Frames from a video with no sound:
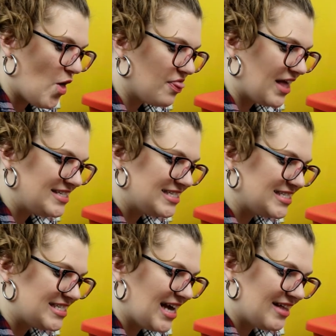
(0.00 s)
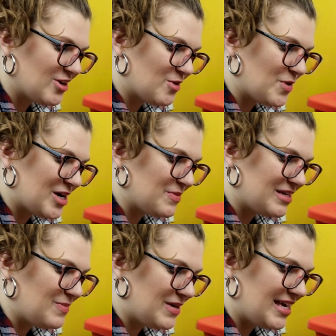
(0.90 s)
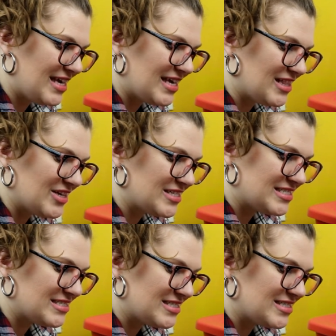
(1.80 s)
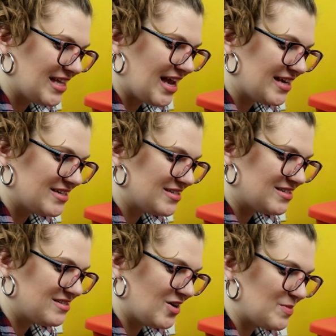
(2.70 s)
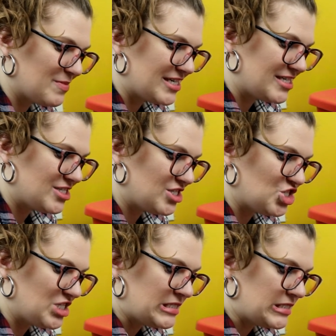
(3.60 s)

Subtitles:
That does not look purpley pink. It looks like garbage.